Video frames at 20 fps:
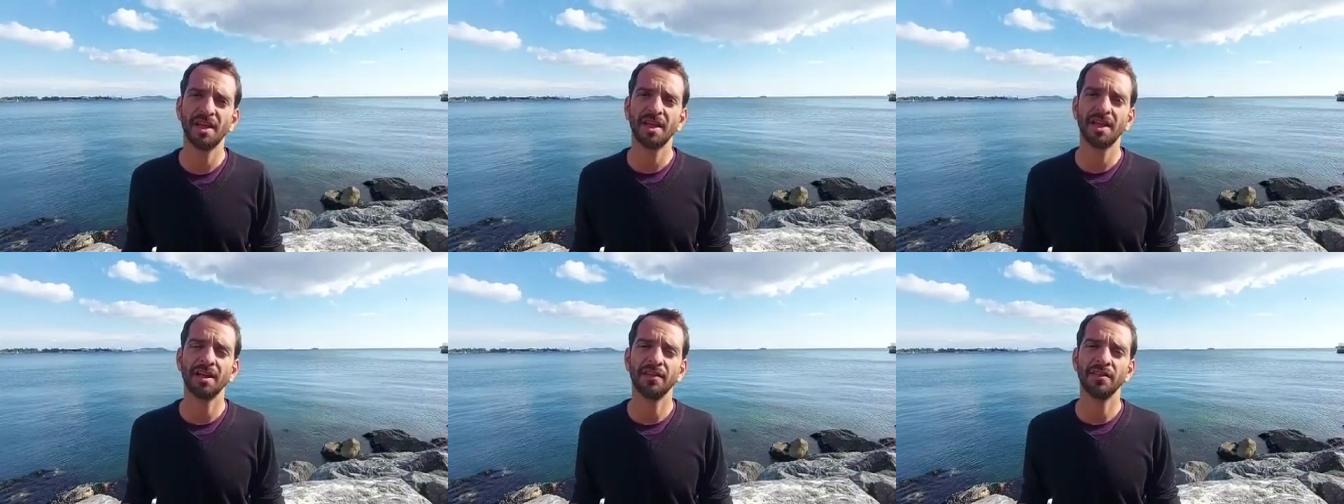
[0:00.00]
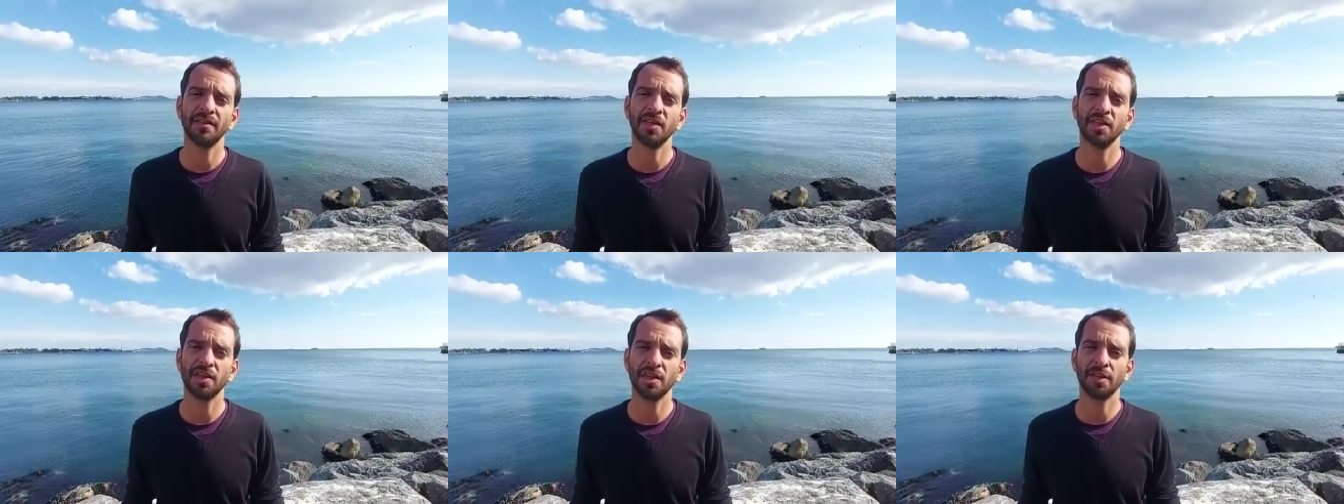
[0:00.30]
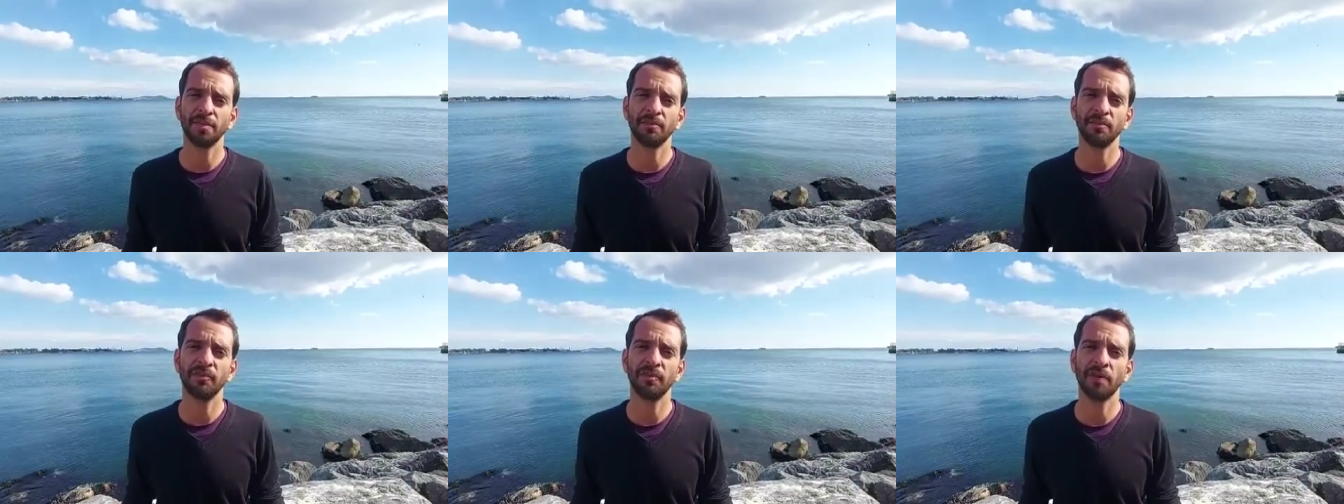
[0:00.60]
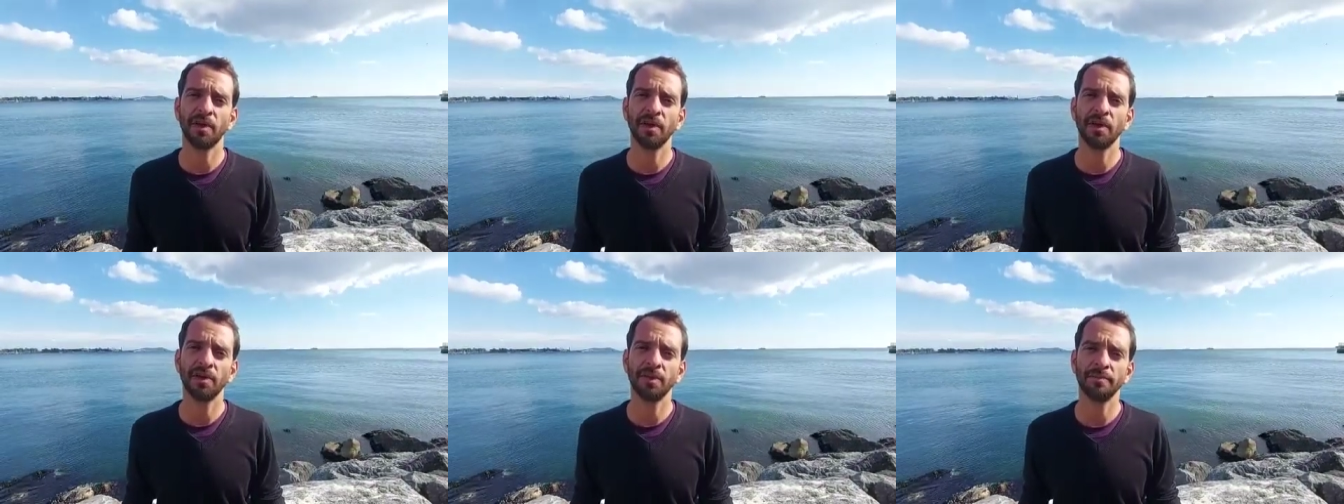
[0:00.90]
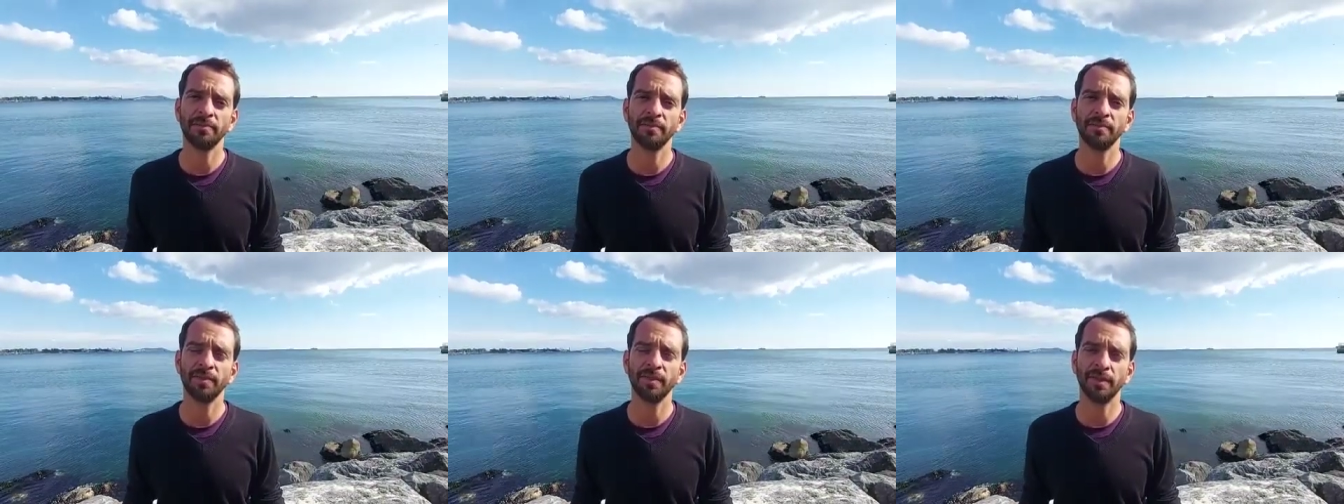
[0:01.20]
at the same
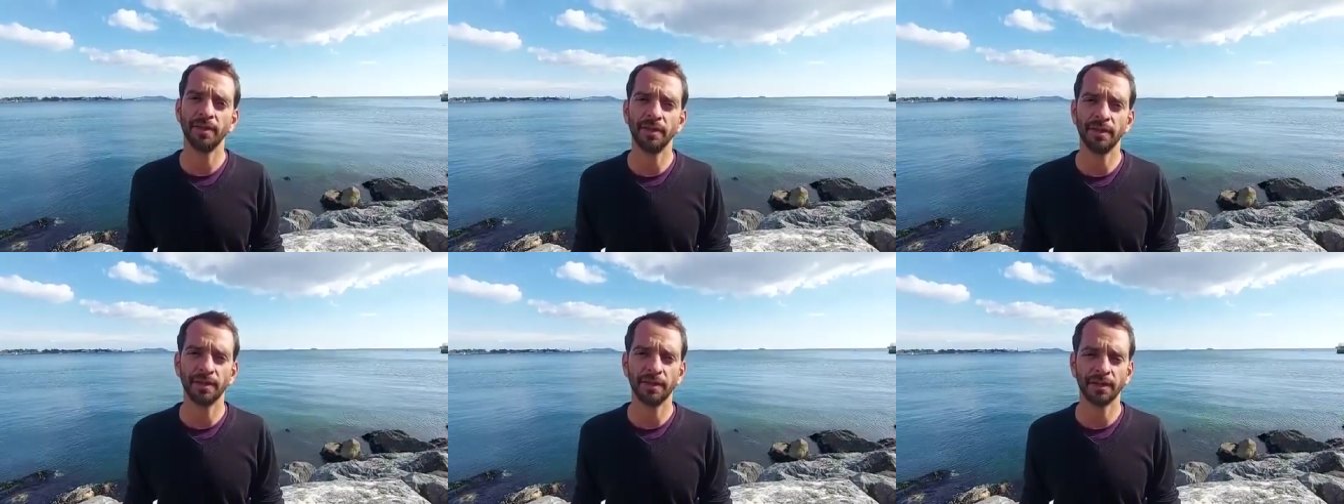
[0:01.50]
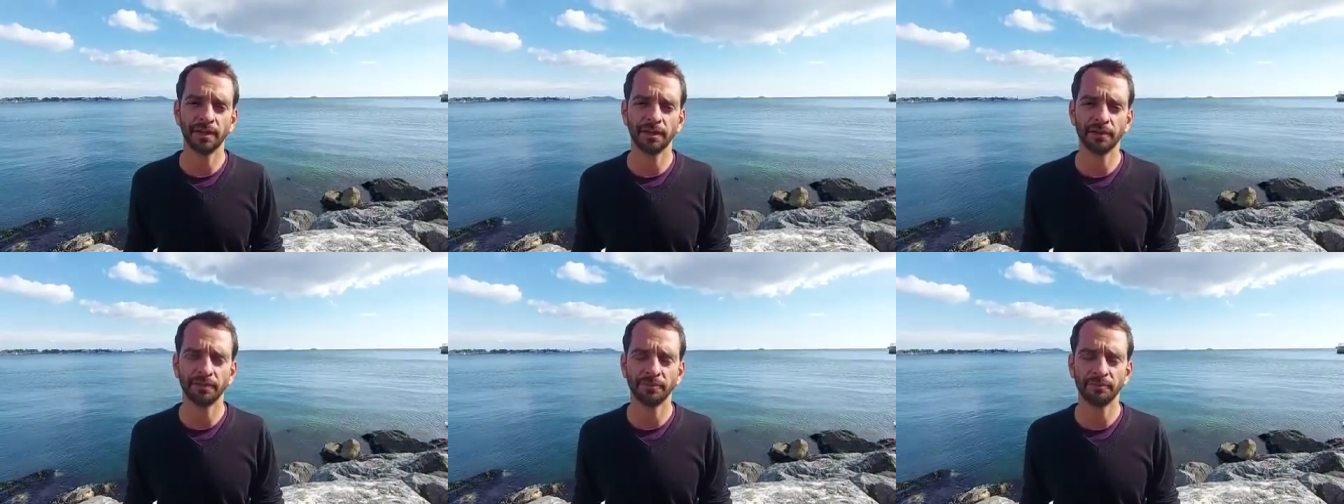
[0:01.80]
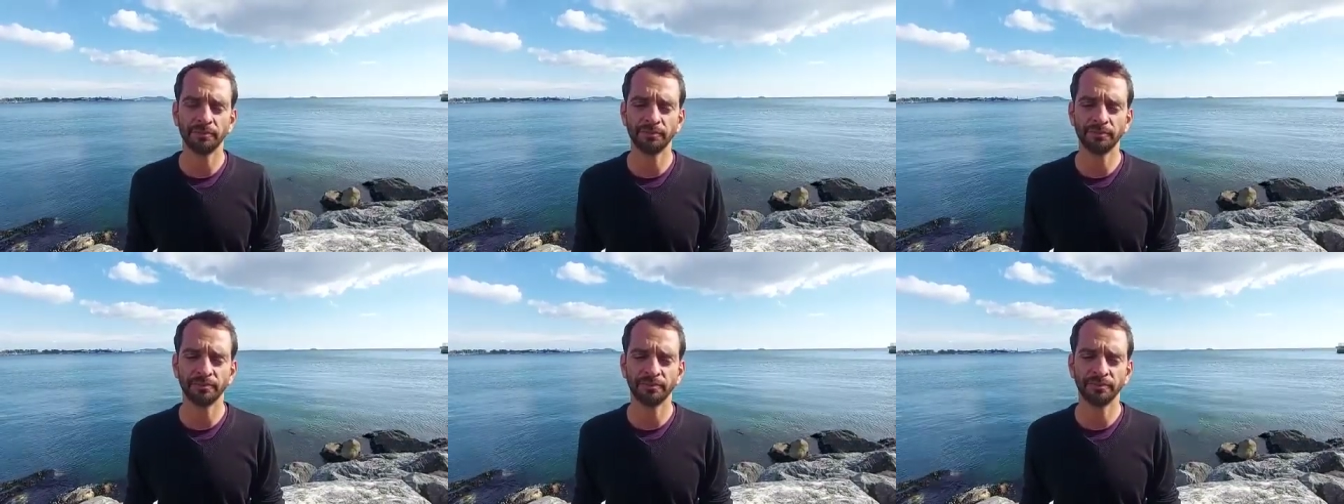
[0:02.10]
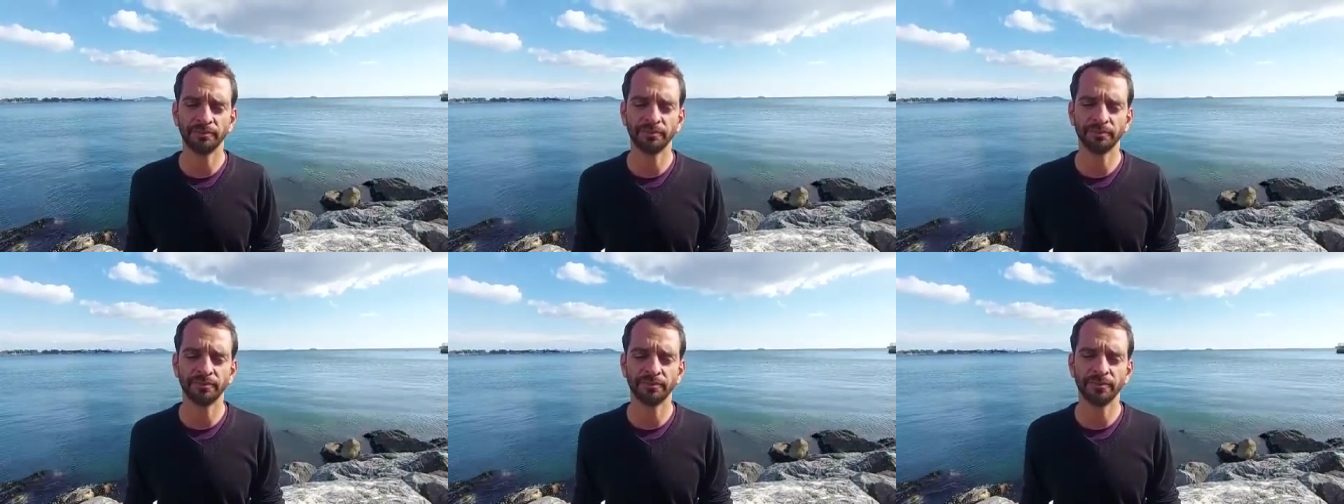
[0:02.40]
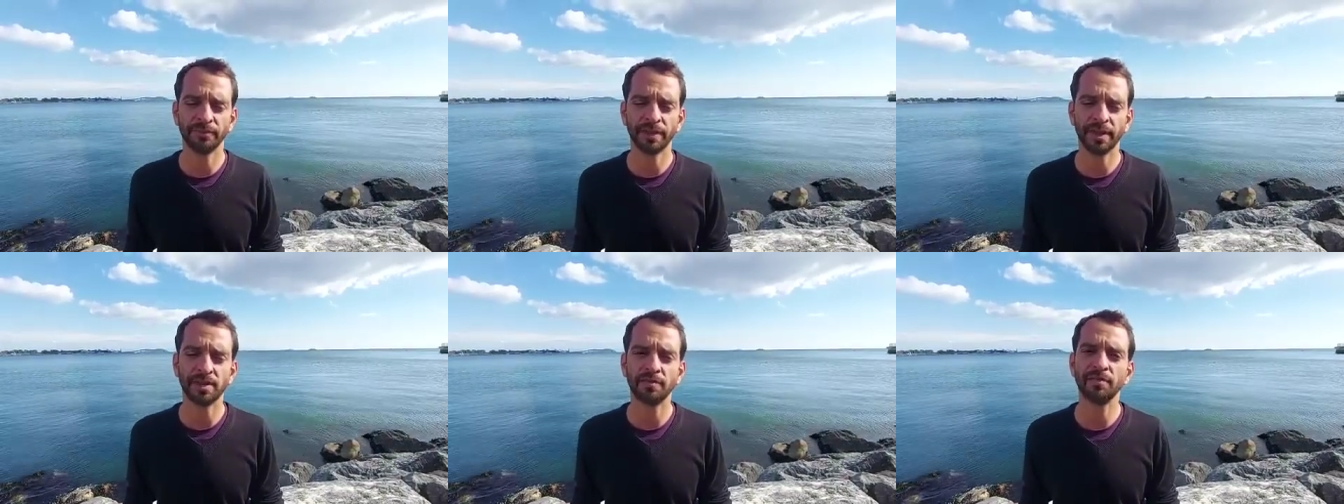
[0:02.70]
time, the, um,
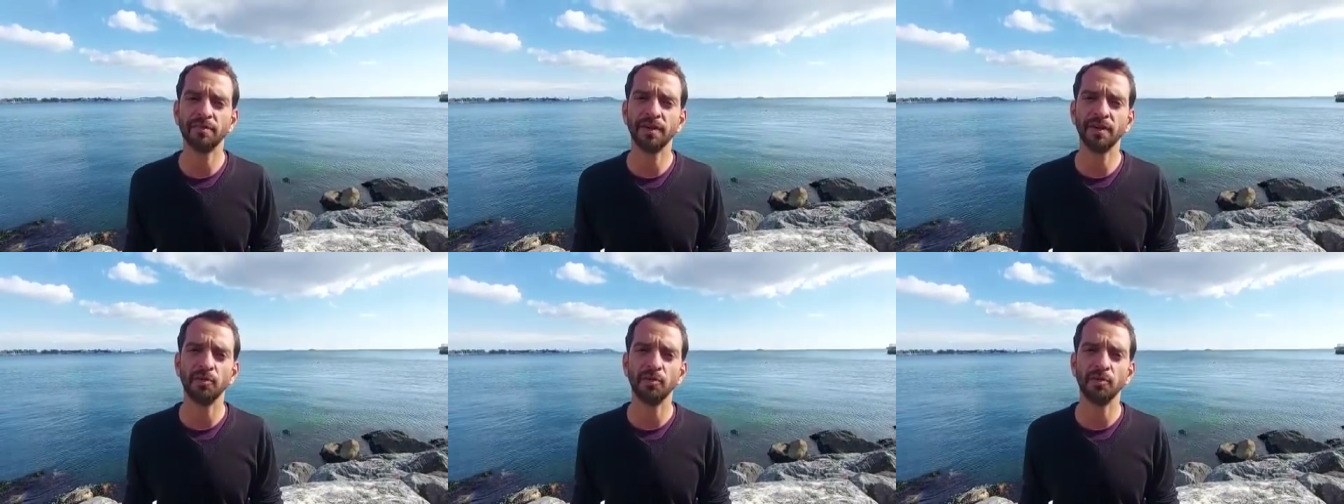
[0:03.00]
definitely